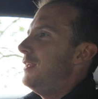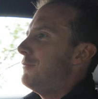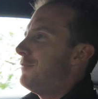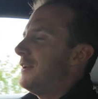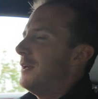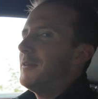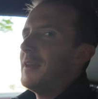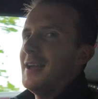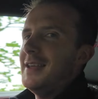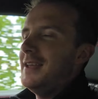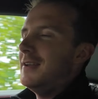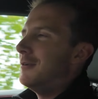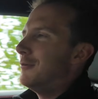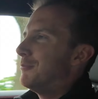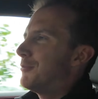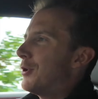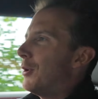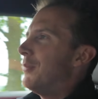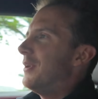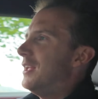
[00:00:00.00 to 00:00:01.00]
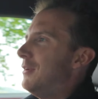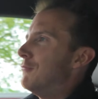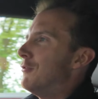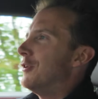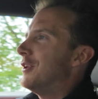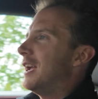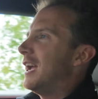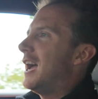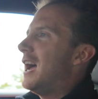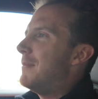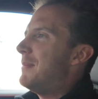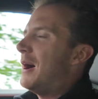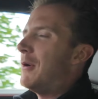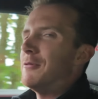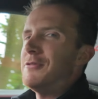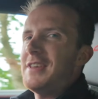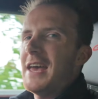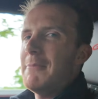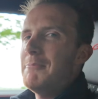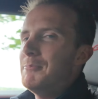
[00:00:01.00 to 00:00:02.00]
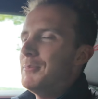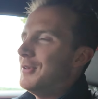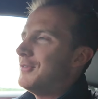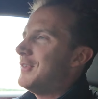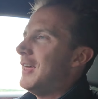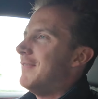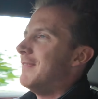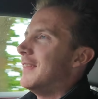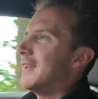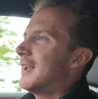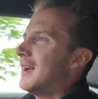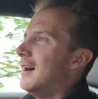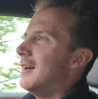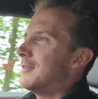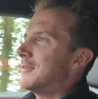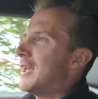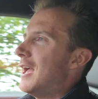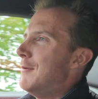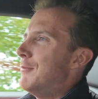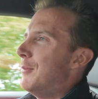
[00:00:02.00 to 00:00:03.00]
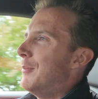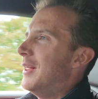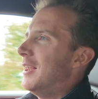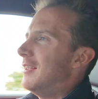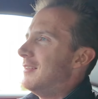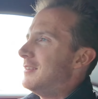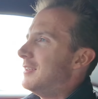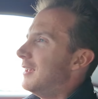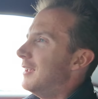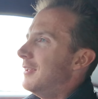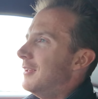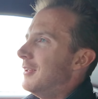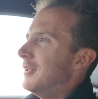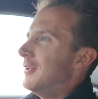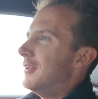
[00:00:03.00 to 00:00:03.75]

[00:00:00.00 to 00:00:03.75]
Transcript: You feel like you're probably running at about 10% the car's capability.